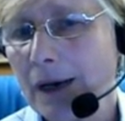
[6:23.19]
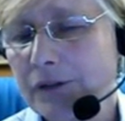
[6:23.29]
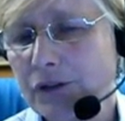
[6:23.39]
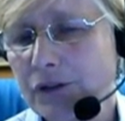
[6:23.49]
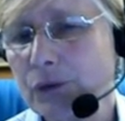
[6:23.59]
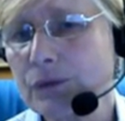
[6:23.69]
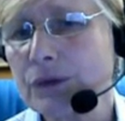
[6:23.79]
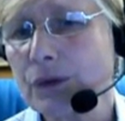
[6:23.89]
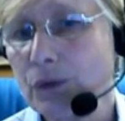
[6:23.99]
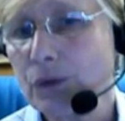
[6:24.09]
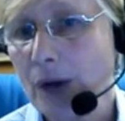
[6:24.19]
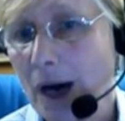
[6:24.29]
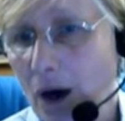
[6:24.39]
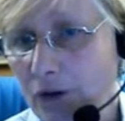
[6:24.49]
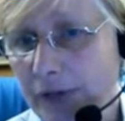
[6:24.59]
students who
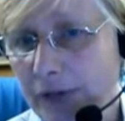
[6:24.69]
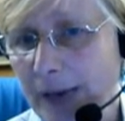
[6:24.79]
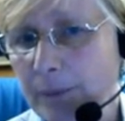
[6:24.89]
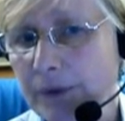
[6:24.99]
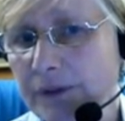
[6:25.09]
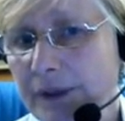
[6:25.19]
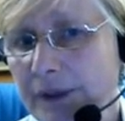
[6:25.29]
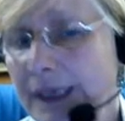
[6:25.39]
are off campus,